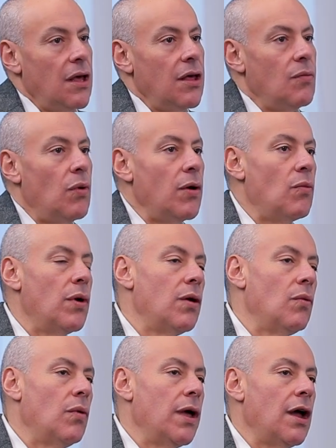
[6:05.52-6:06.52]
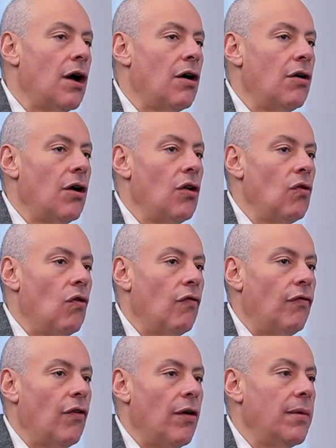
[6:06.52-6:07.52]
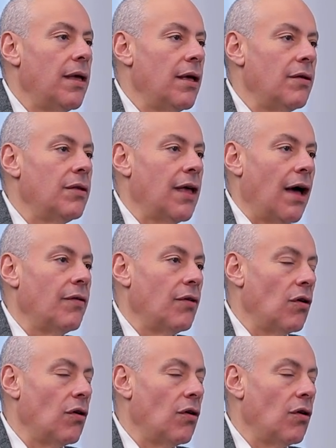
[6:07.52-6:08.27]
We are a law firm, yeah,